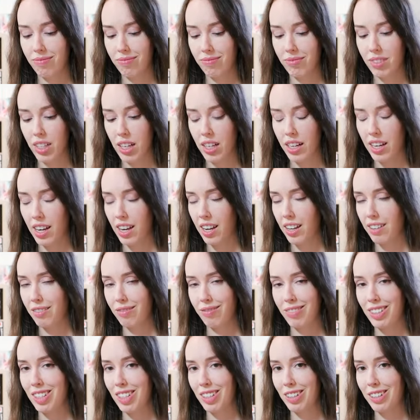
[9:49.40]
Again,
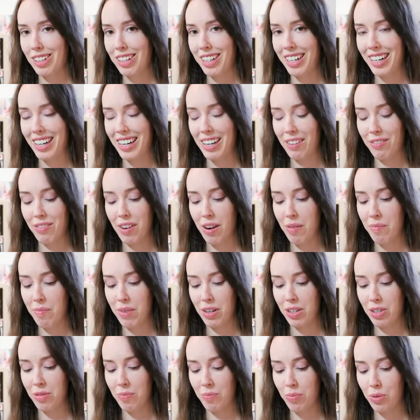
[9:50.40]
sorry if I'm
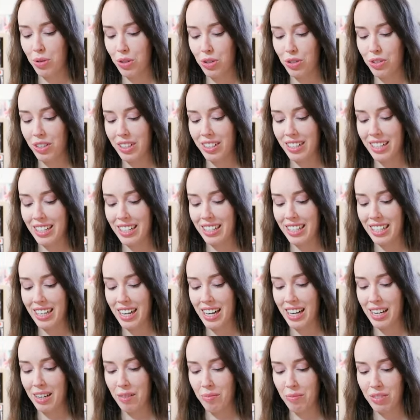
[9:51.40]
butchering these
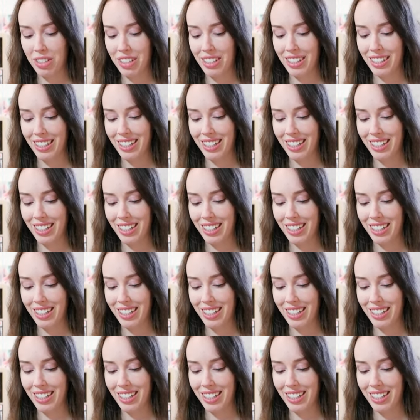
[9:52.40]
names.